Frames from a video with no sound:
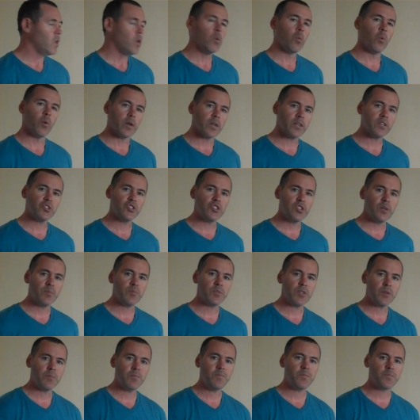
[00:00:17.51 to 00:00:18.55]
What is
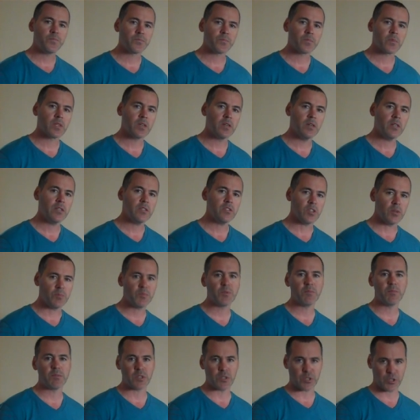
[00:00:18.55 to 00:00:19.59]
gypsum? Well,
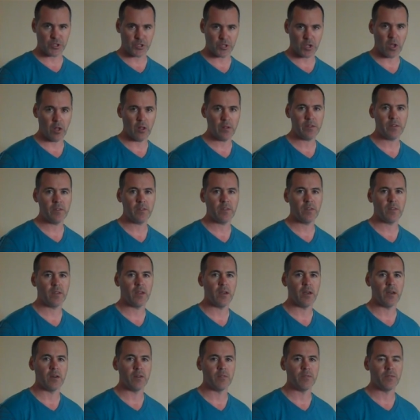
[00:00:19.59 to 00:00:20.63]
gypsum is a salt
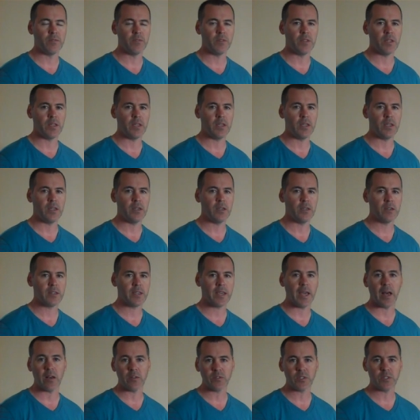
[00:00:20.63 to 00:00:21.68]
of the
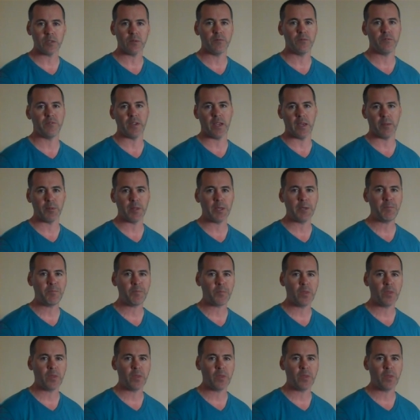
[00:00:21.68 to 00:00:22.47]
calcium family,